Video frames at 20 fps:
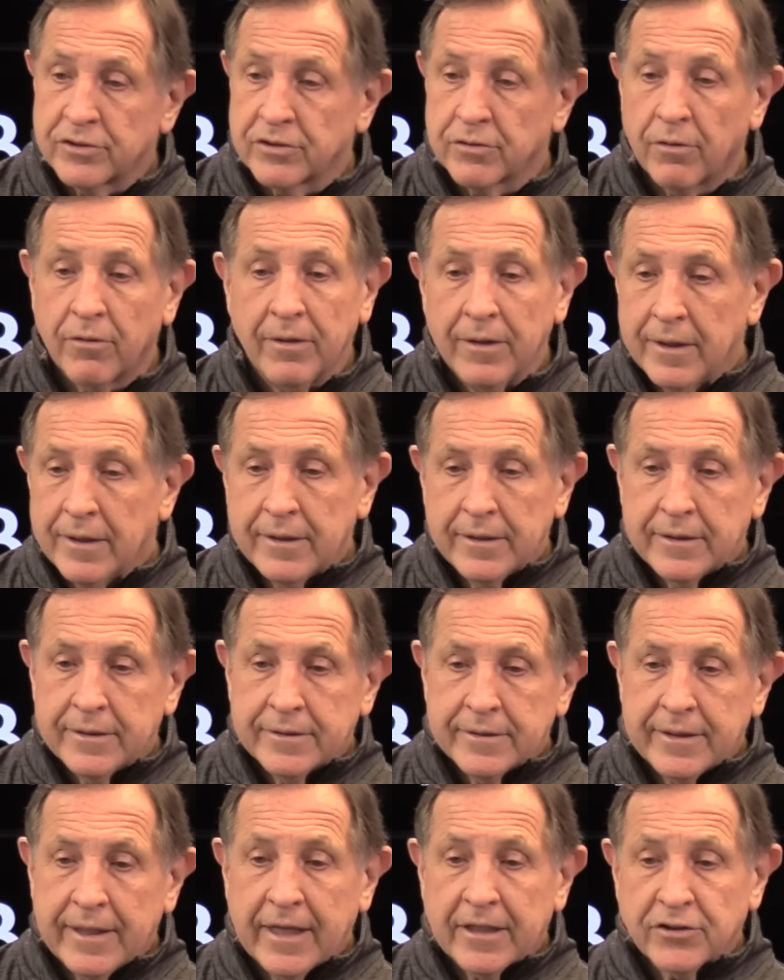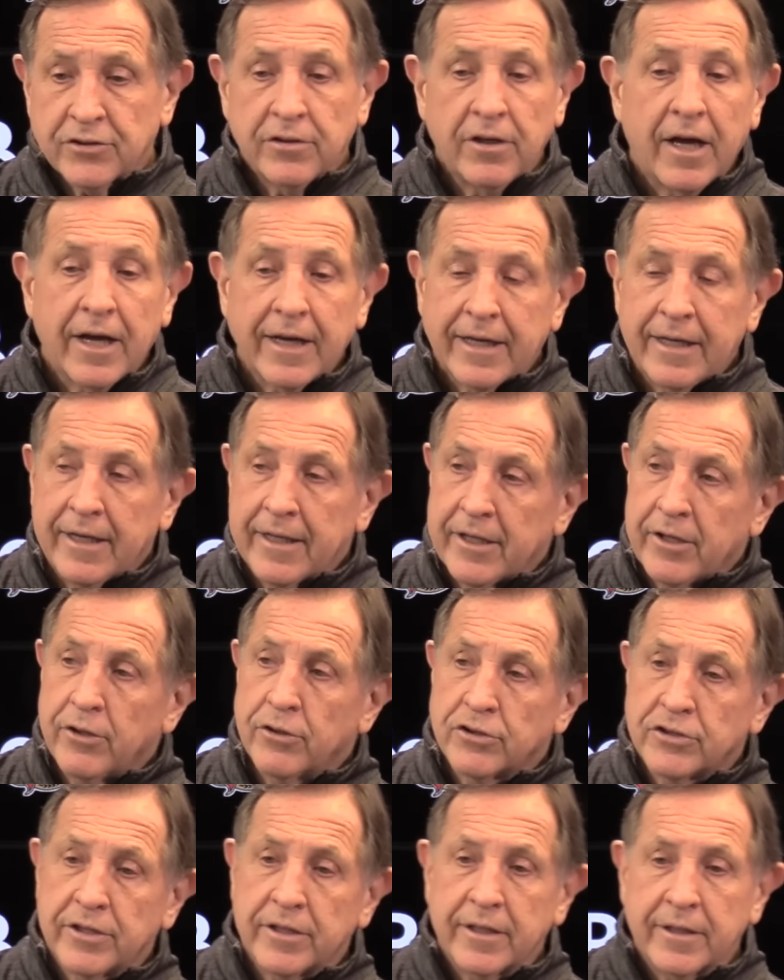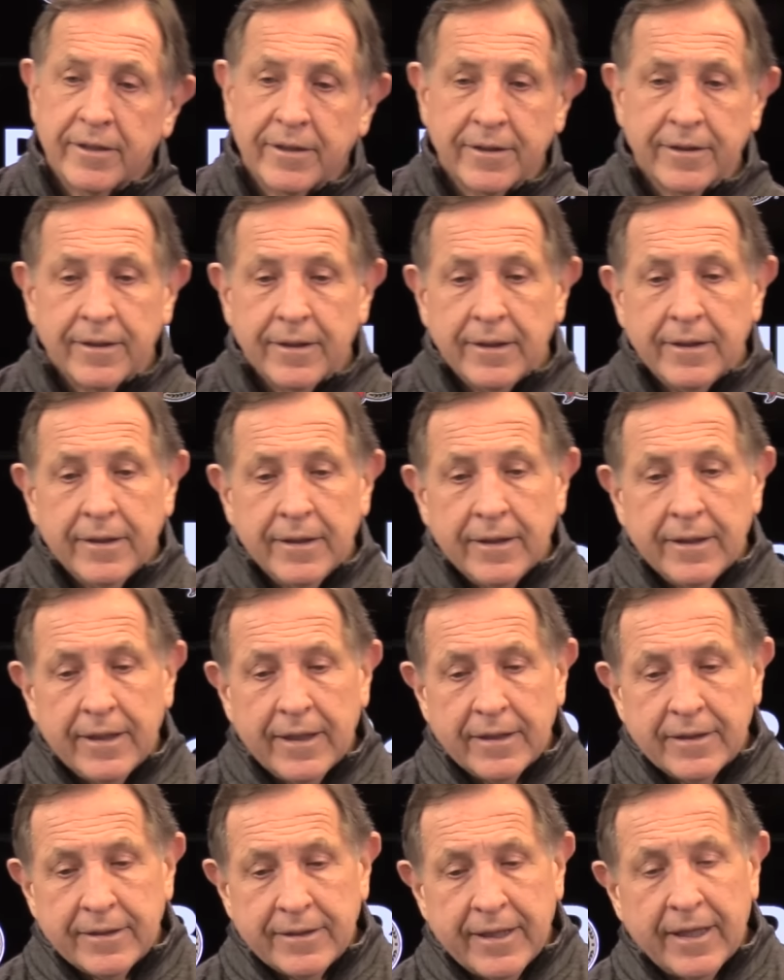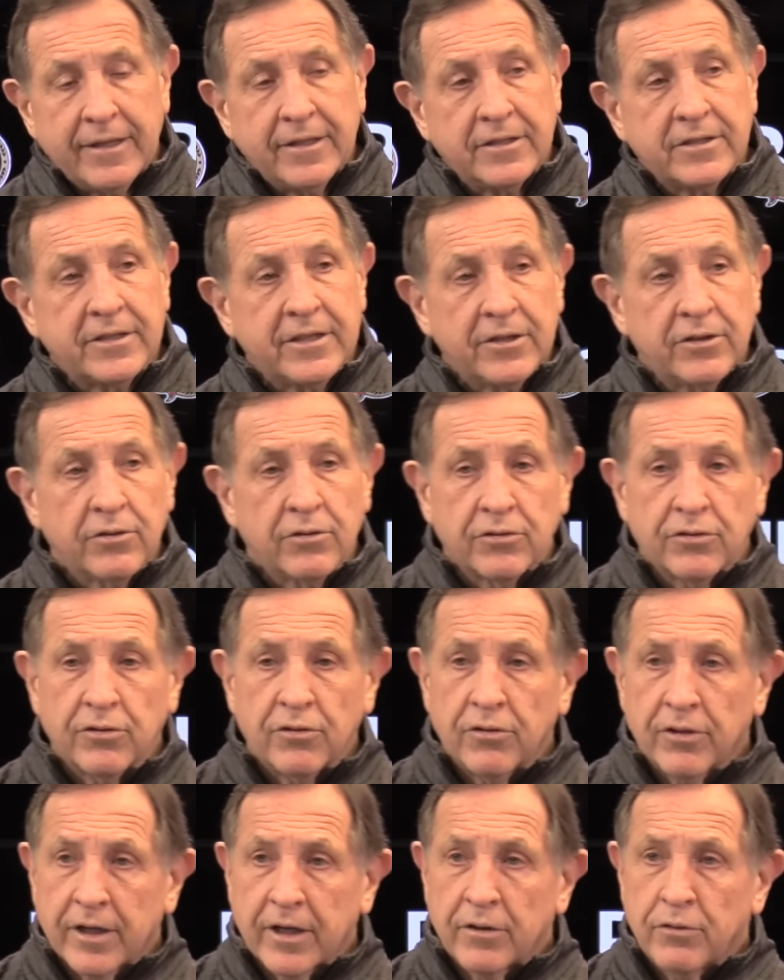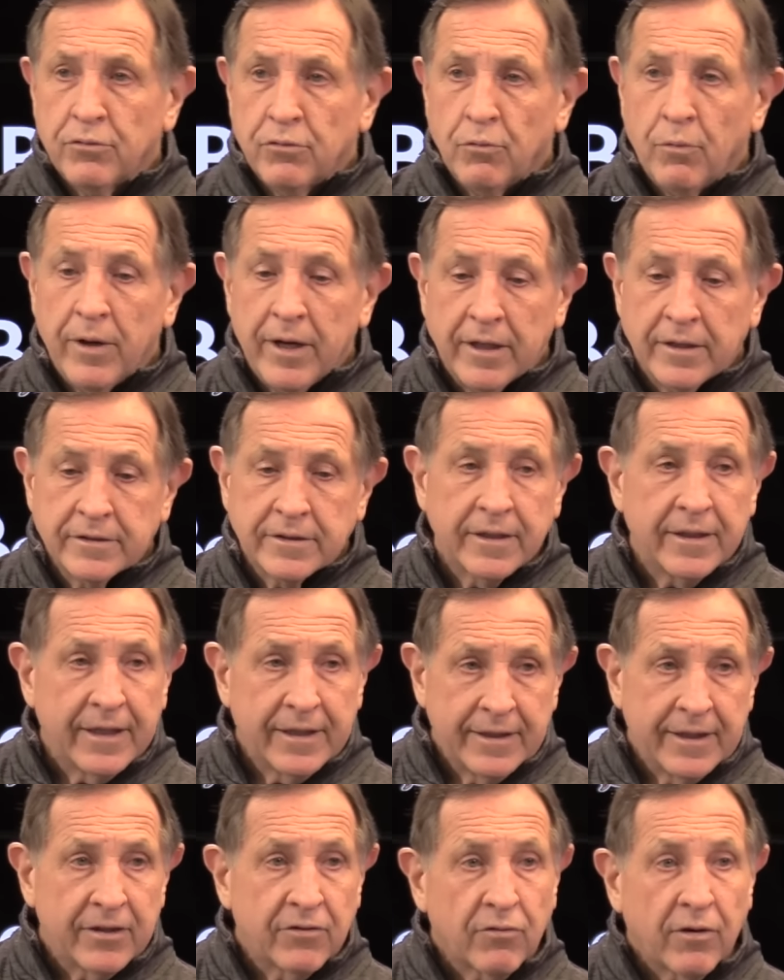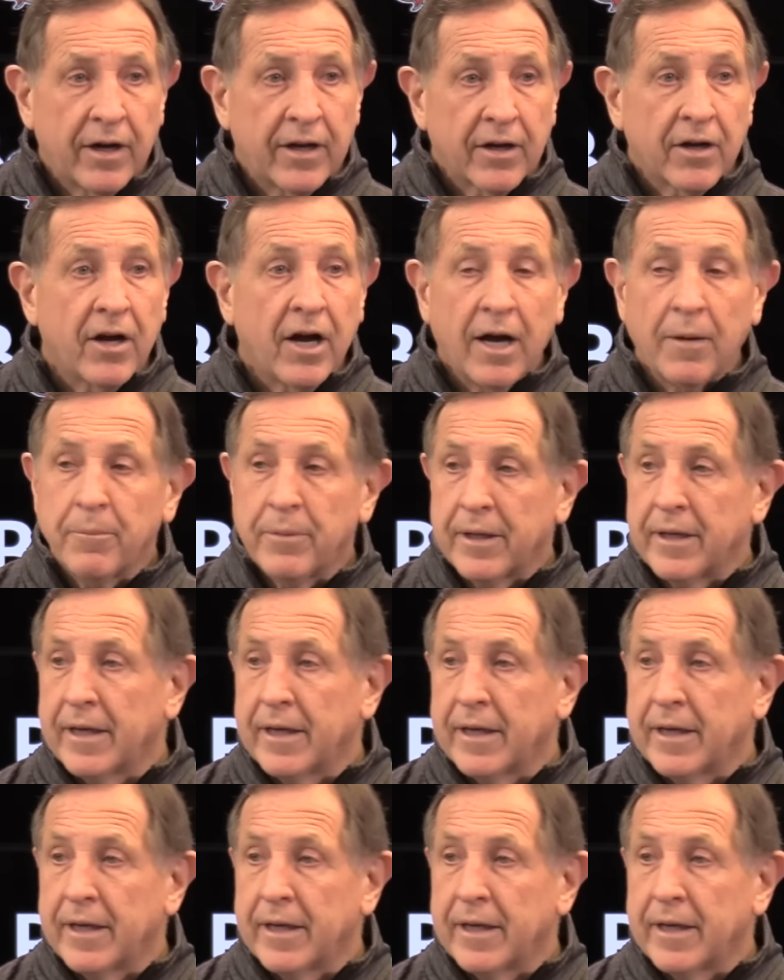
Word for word: So the National Hockey League usually tendency to, to look at who wins and then they try to copy.